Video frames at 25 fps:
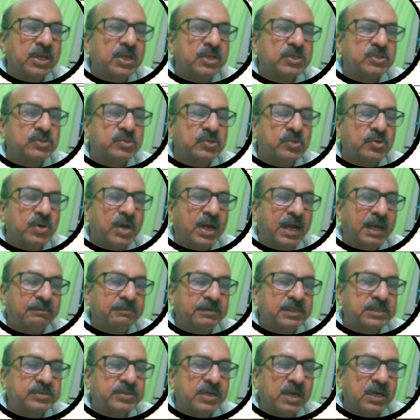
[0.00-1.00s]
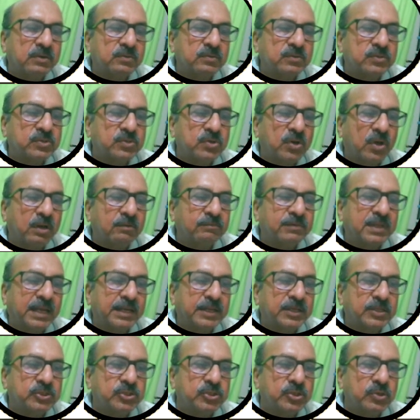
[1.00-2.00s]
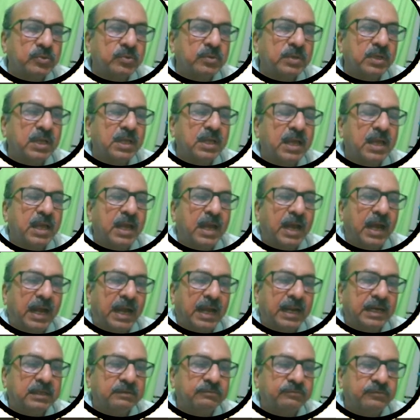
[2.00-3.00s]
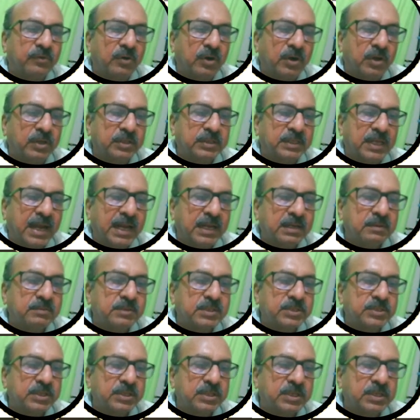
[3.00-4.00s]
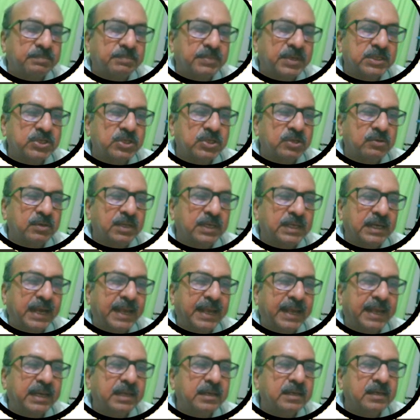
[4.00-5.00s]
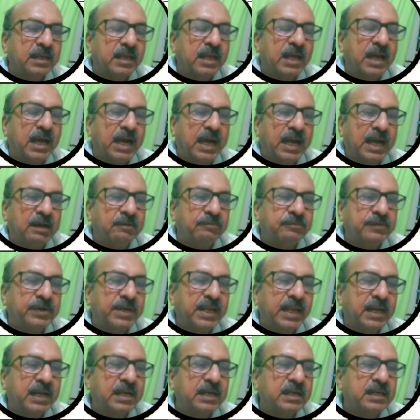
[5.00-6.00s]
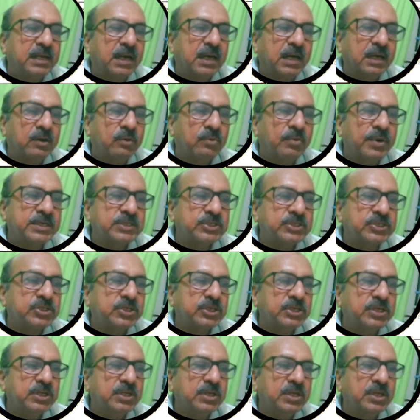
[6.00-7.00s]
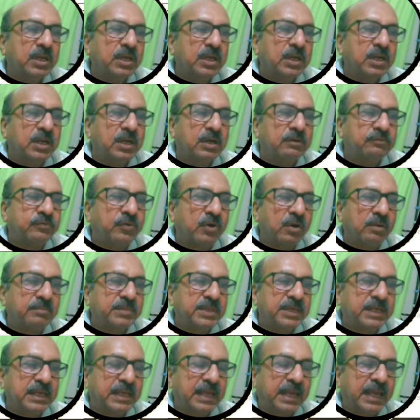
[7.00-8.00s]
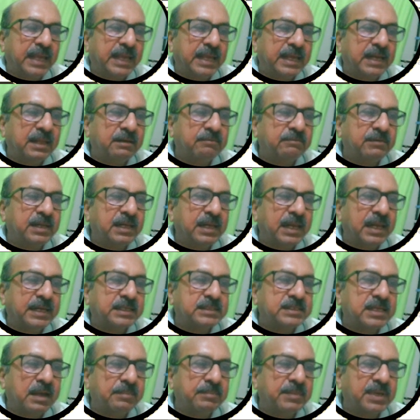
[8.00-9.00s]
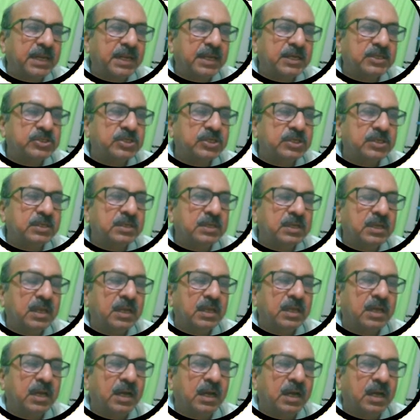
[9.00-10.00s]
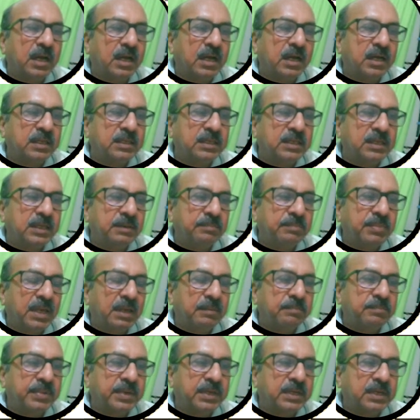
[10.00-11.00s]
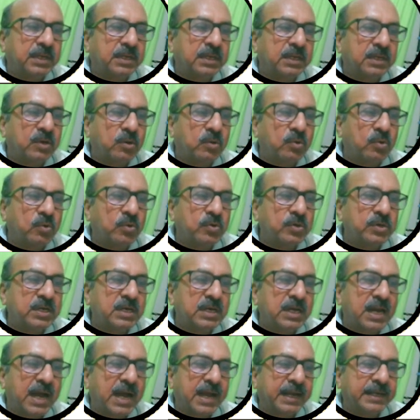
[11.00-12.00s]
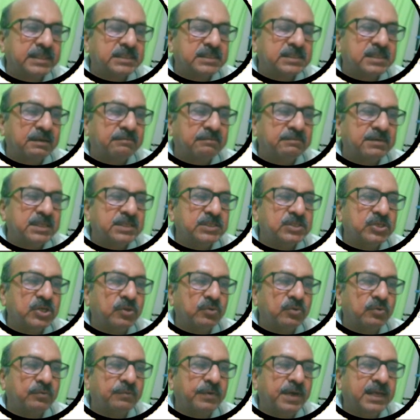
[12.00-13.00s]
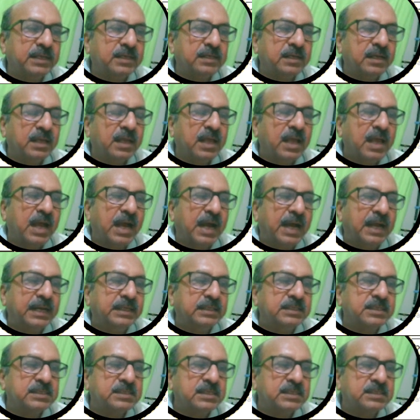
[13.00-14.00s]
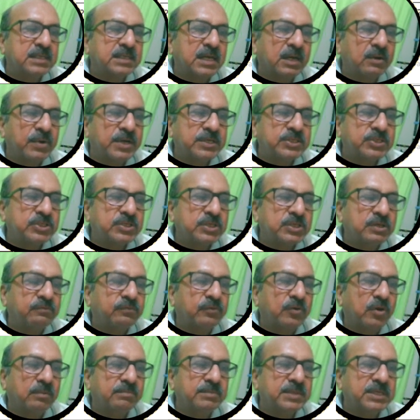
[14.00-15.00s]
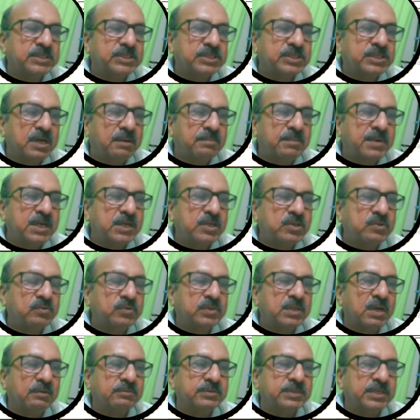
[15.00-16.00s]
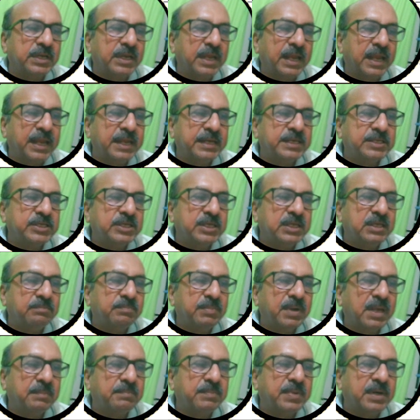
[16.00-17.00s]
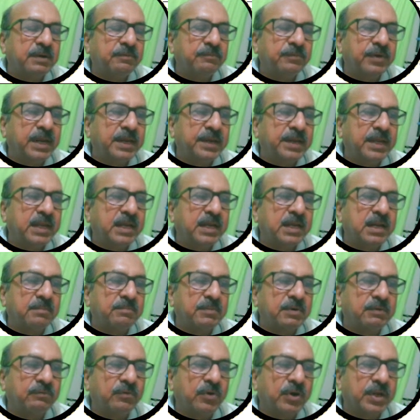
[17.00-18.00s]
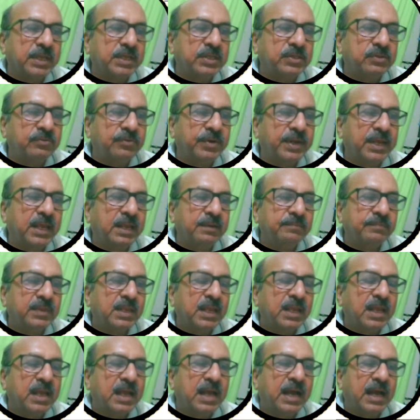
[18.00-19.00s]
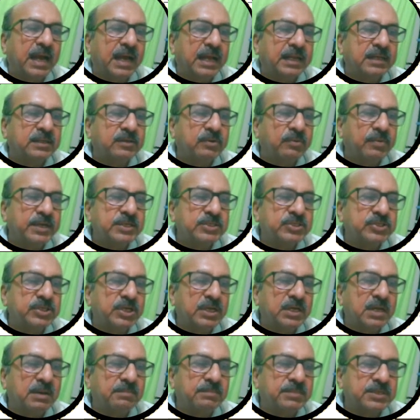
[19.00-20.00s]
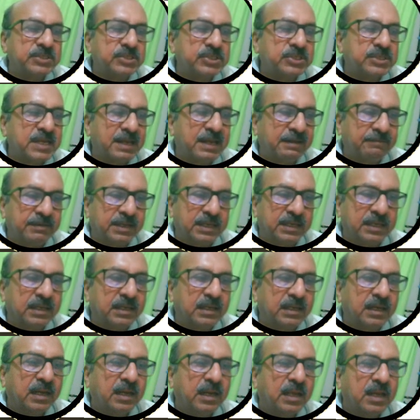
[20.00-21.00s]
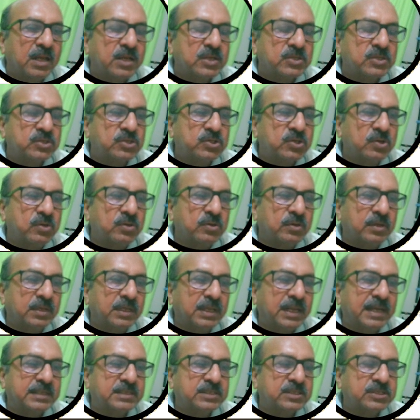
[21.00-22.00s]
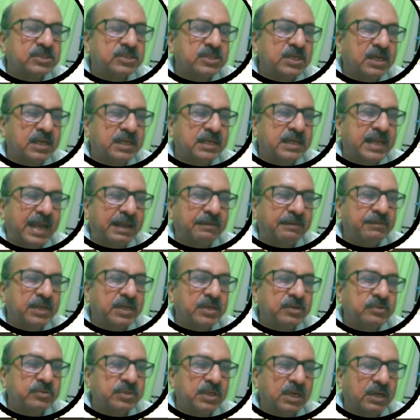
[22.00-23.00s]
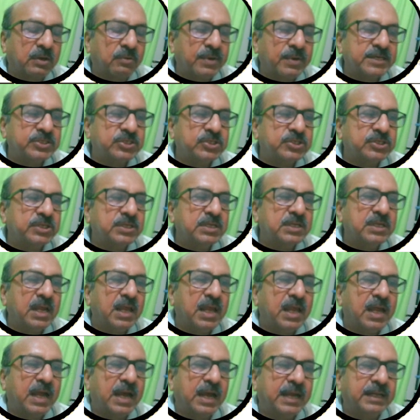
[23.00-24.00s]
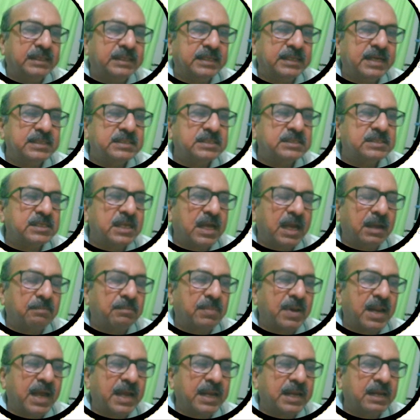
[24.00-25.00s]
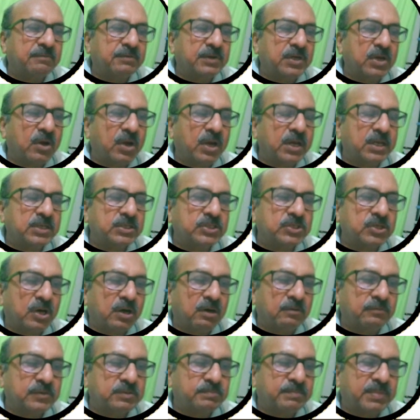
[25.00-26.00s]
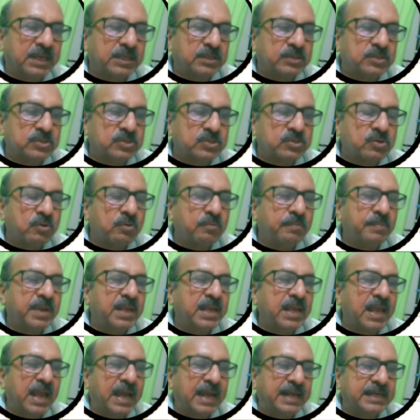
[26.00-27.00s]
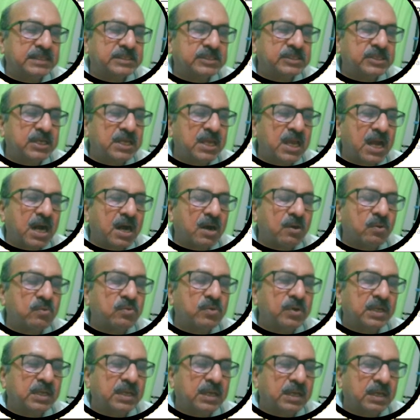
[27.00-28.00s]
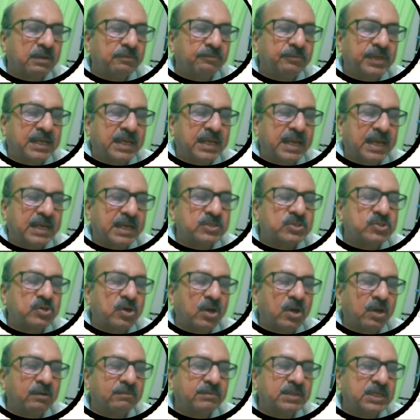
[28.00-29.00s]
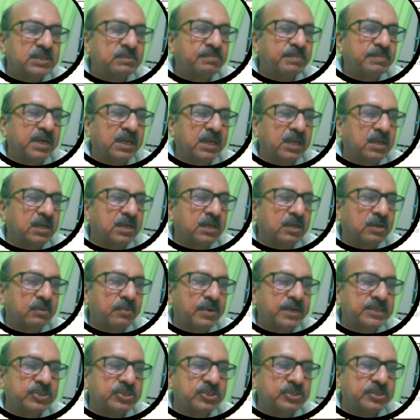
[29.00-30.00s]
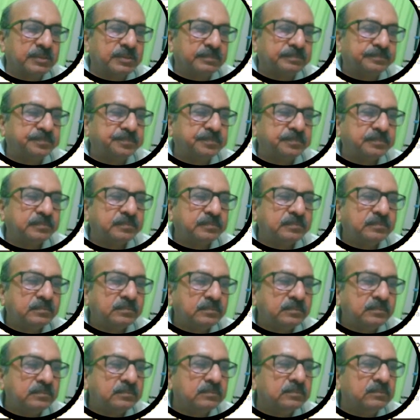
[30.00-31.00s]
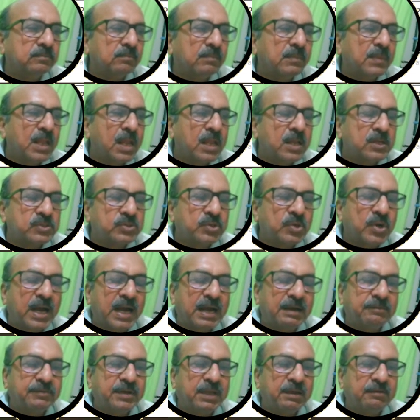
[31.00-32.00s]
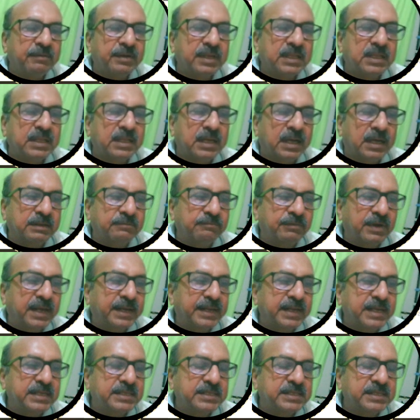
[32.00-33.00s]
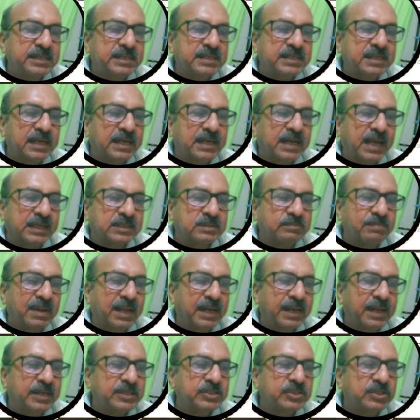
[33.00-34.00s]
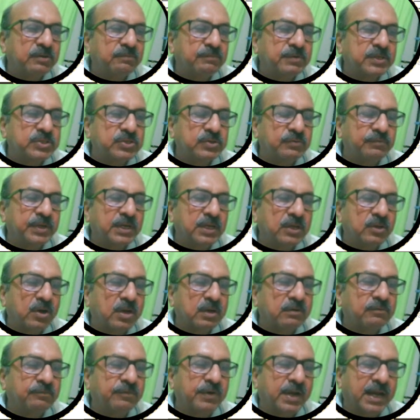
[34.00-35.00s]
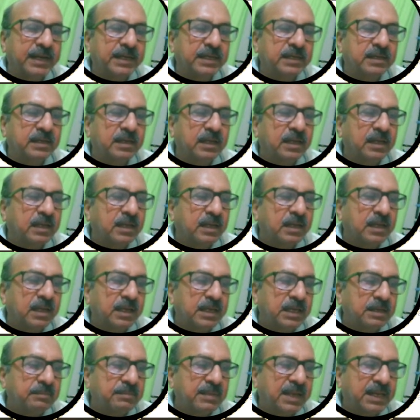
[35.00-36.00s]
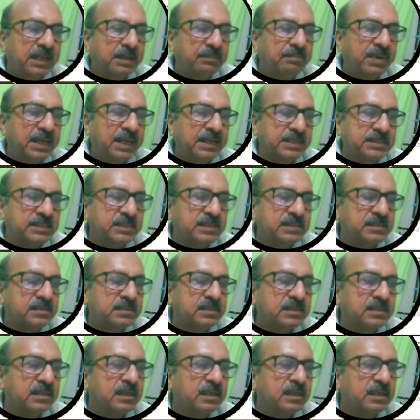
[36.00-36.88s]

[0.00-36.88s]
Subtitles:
So I will try to solve that issue, and for that particular end I have taken a question from the A-level examination, the paper code 9701, and this is a question from the summer 2018 paper, variant number 43 and question number 7. So let's dive into the question and then apply our knowledge of spectroscopy and see how we can solve this particular question. So I have given a very detailed explanation which you will not find in many places.